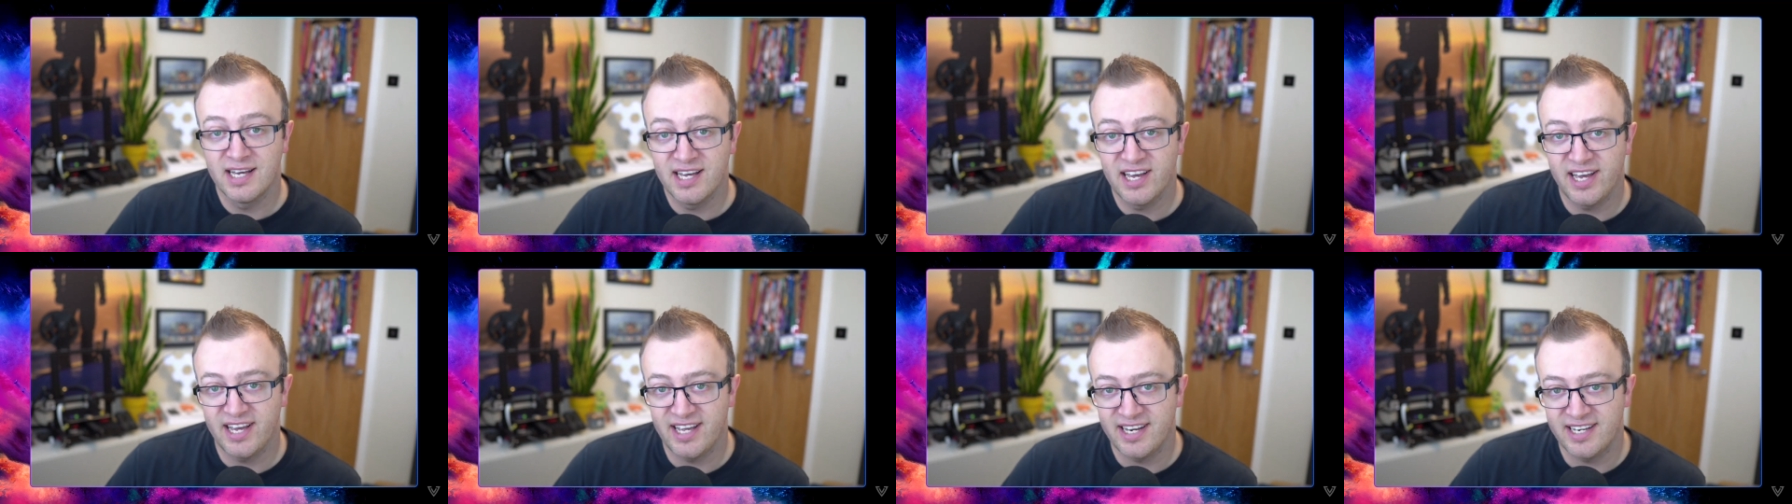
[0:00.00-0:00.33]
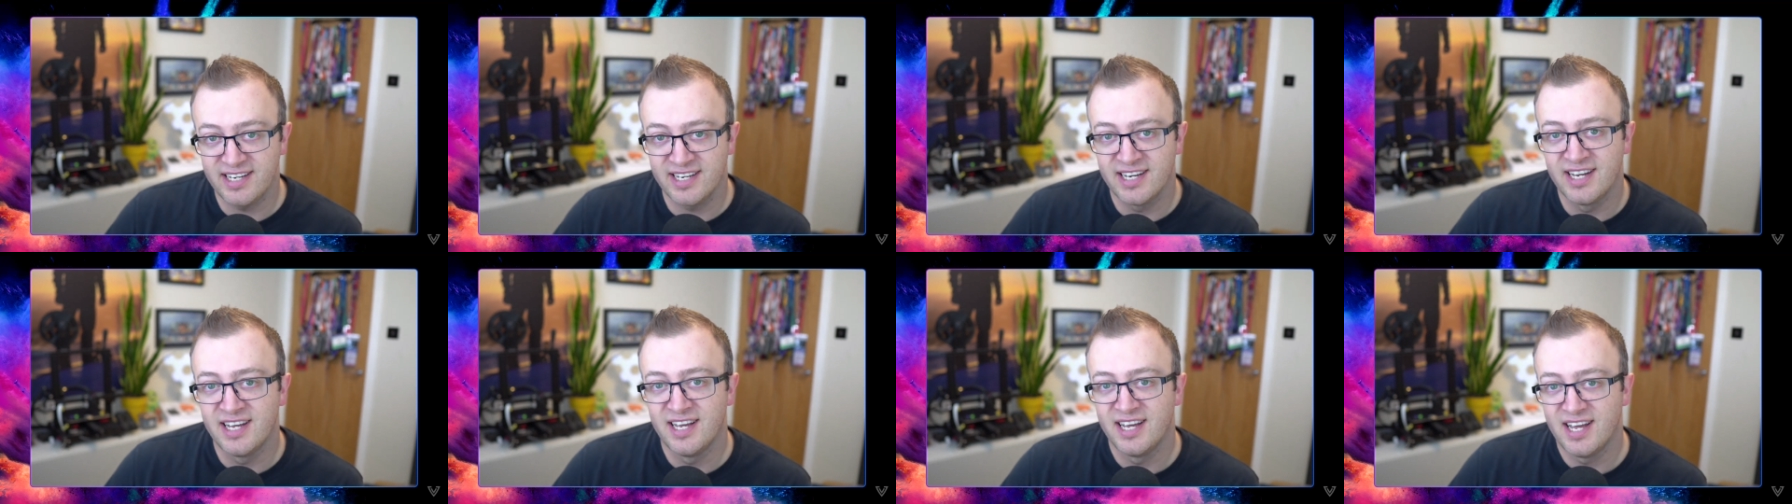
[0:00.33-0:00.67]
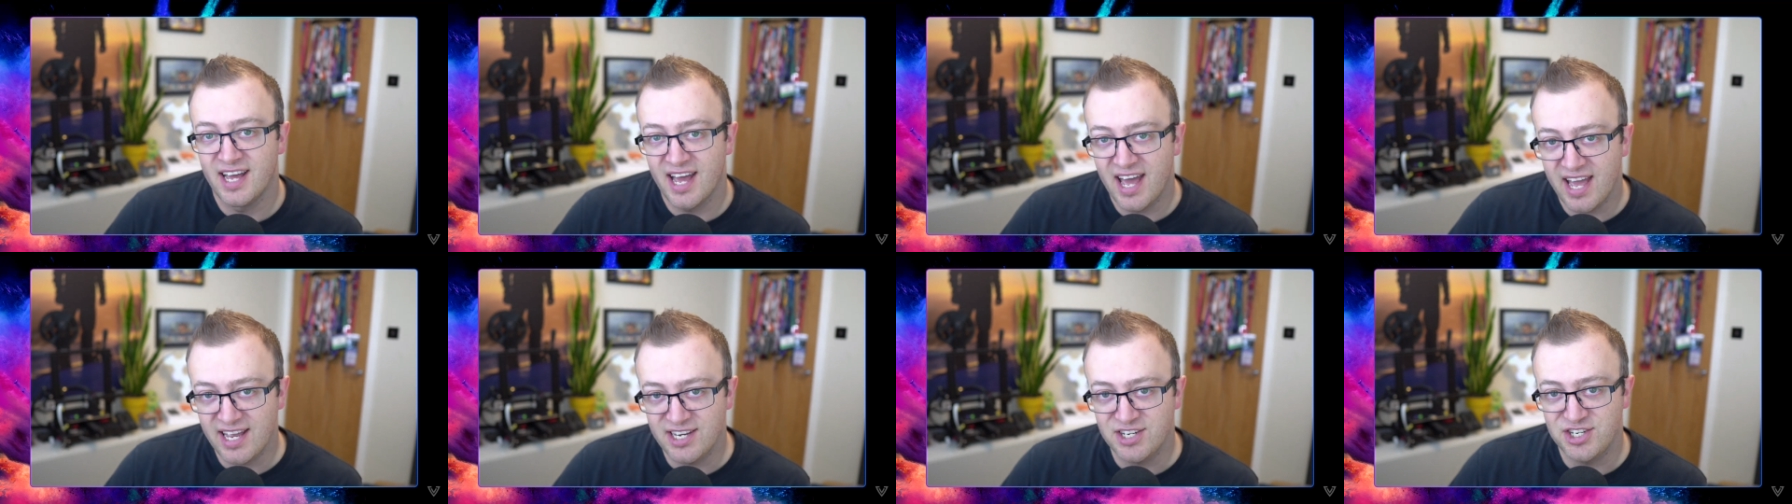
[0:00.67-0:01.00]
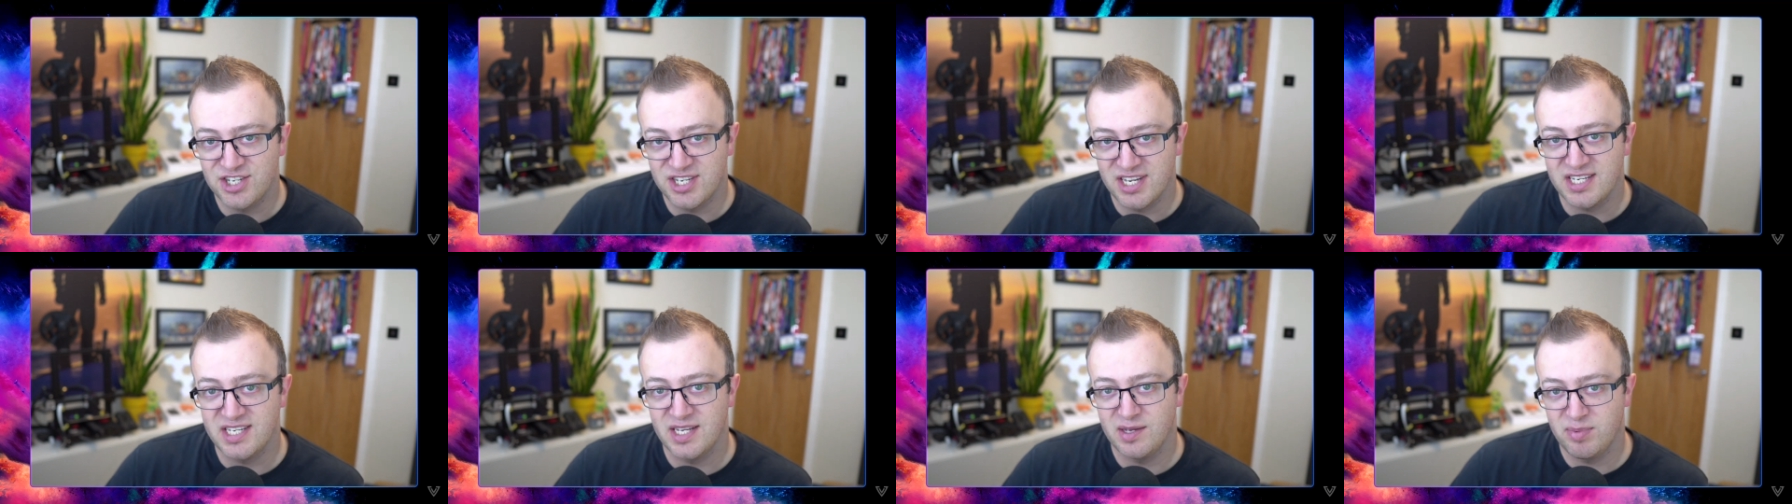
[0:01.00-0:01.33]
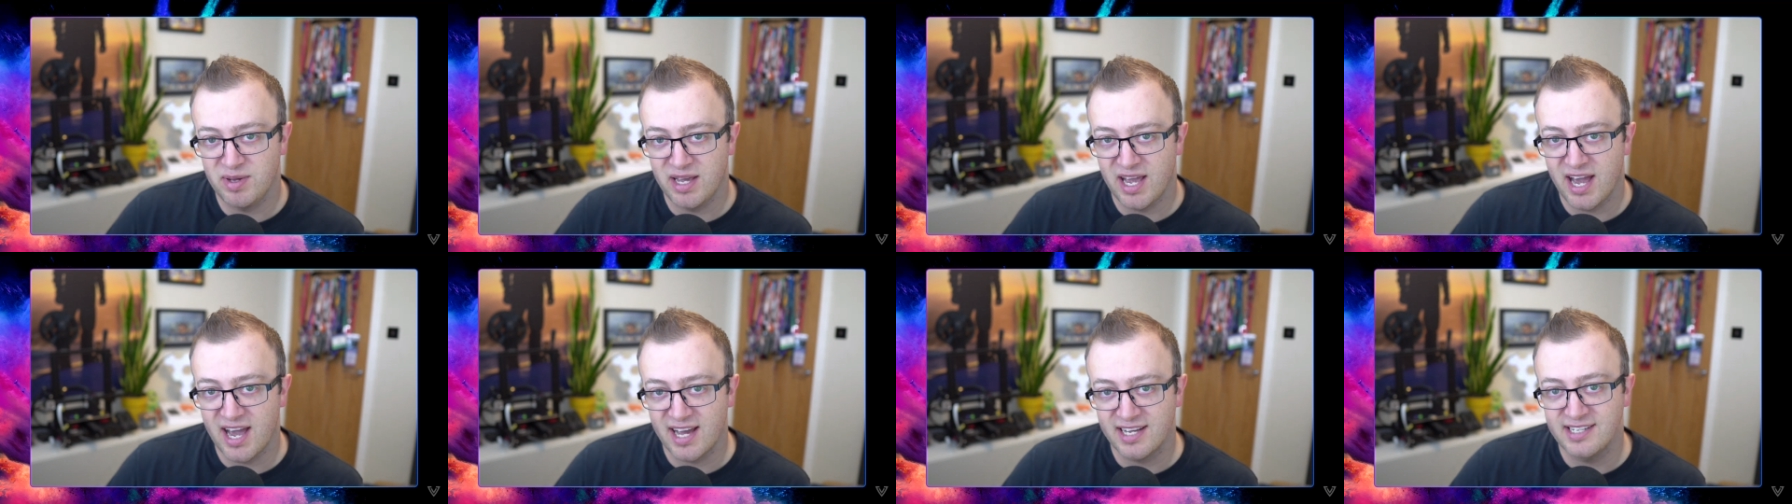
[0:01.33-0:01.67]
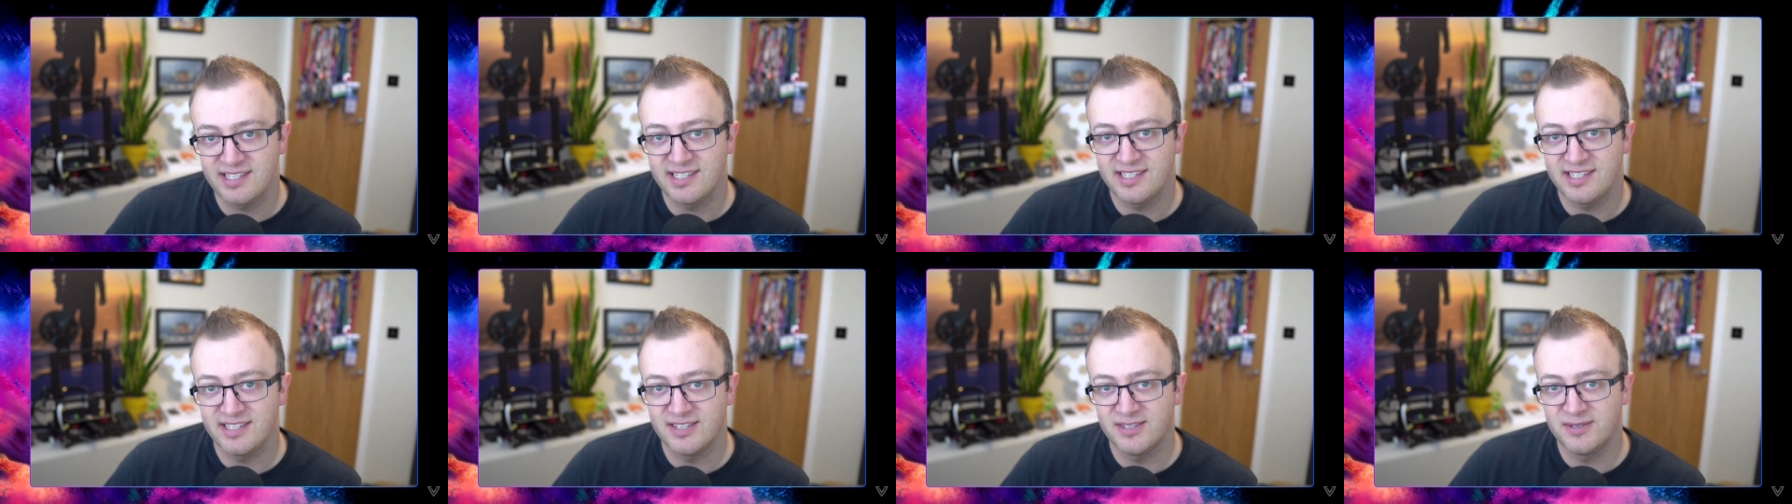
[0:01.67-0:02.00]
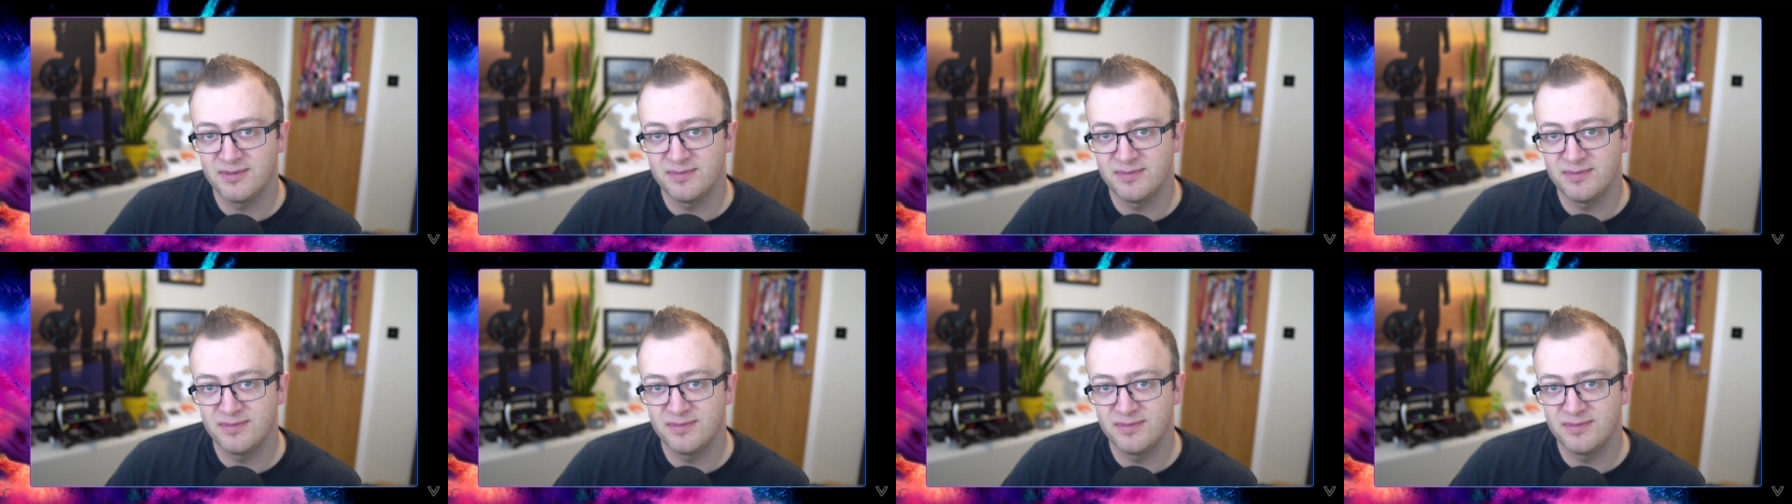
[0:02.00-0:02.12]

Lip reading: in HTTPS.